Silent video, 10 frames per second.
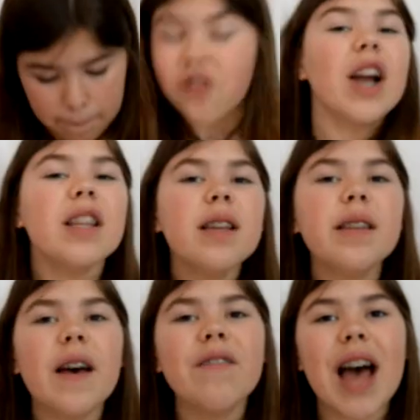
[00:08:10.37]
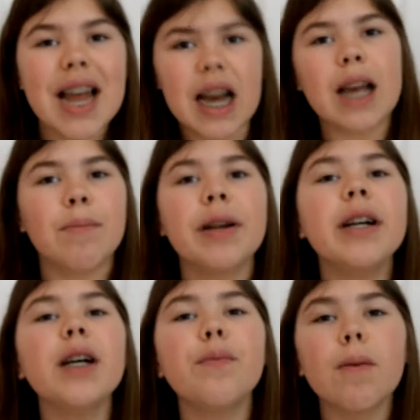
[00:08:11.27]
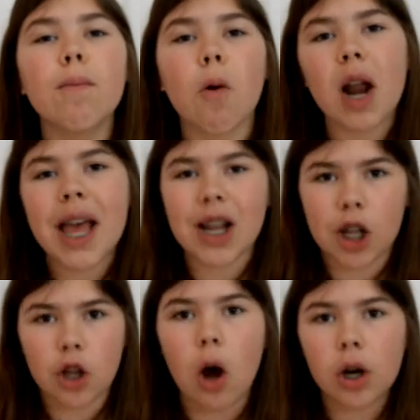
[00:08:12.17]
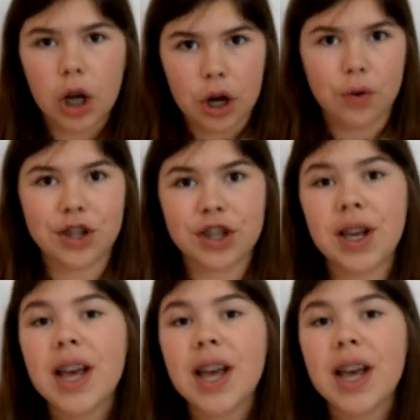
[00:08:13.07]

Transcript: Dresses of that time period were more like long coats,